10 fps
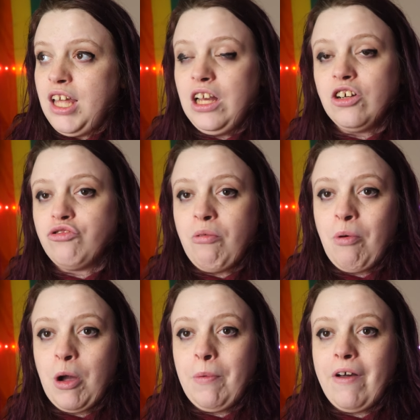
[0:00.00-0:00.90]
it got to a
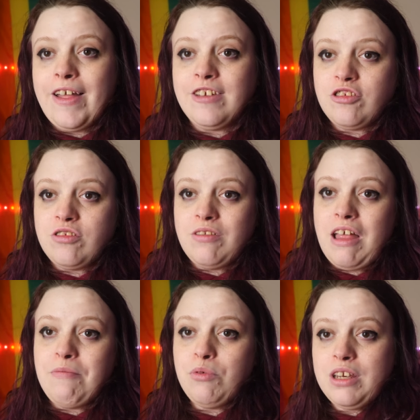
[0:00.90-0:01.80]
point where
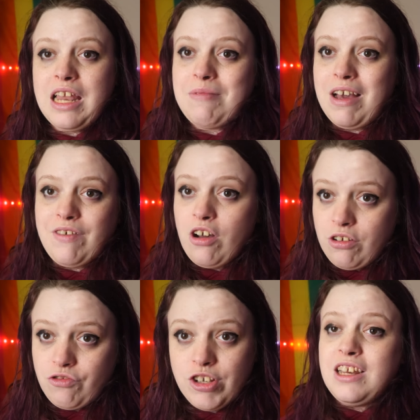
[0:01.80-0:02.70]
they wouldn't let me have a
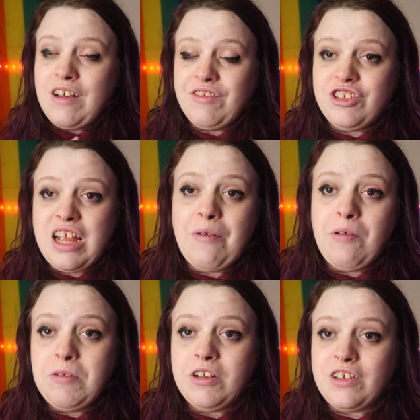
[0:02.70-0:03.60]
hot drink. I didn't have a
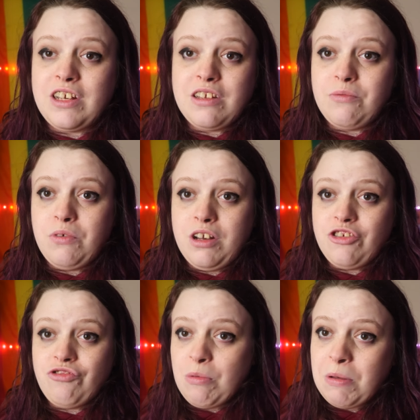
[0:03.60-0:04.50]
shower because I didn't want to
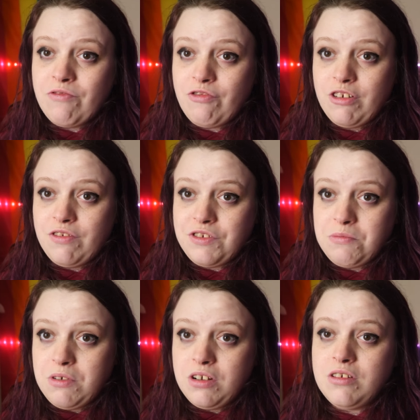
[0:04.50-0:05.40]
strip in front of
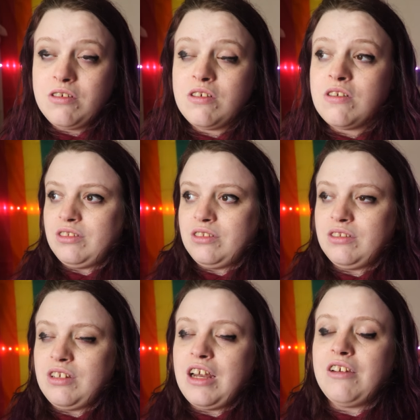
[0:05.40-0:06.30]
someone.
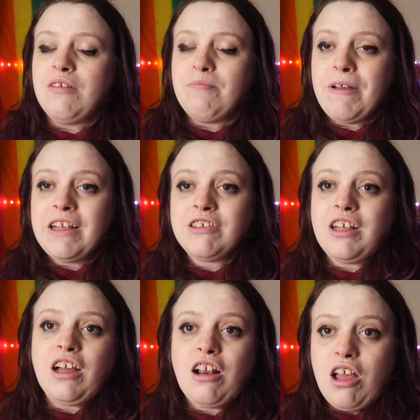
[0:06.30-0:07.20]
Then
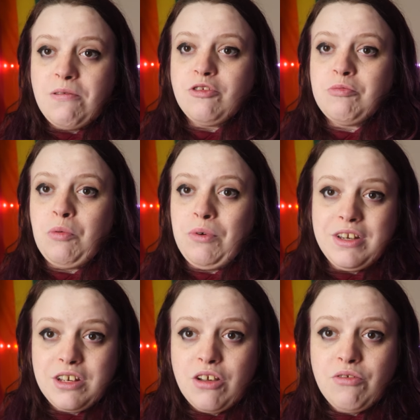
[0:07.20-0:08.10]
basically I climbed up a
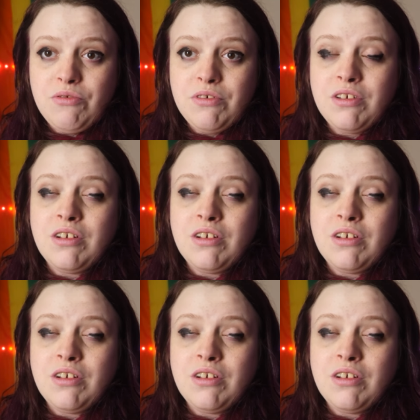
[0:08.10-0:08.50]
window.